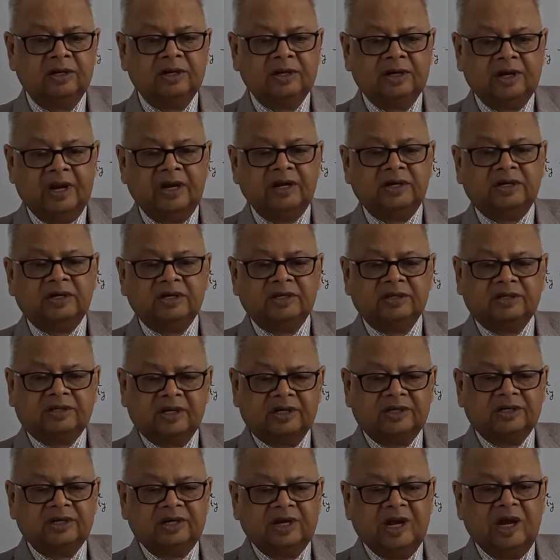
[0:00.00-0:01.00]

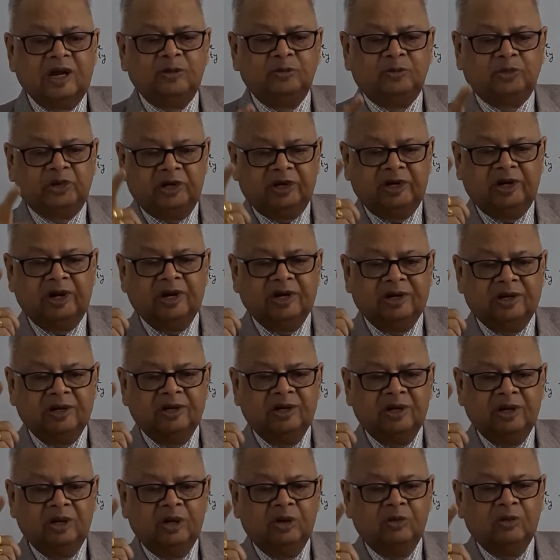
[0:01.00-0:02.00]
1939
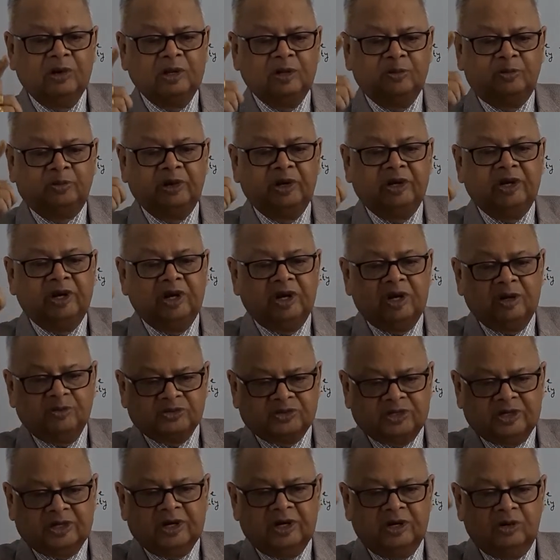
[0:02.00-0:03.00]
period was the period of
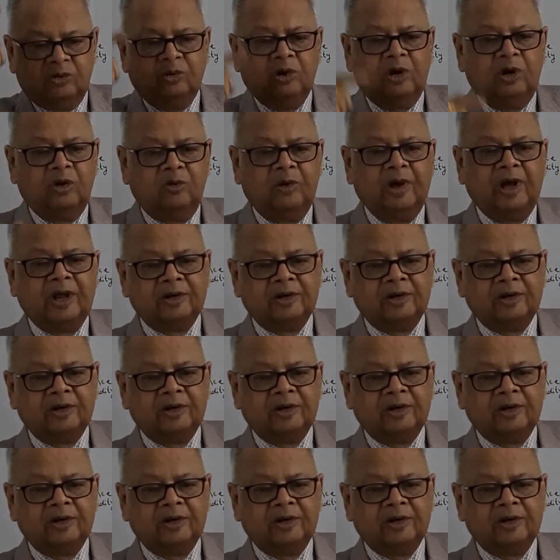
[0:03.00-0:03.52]
Second World War.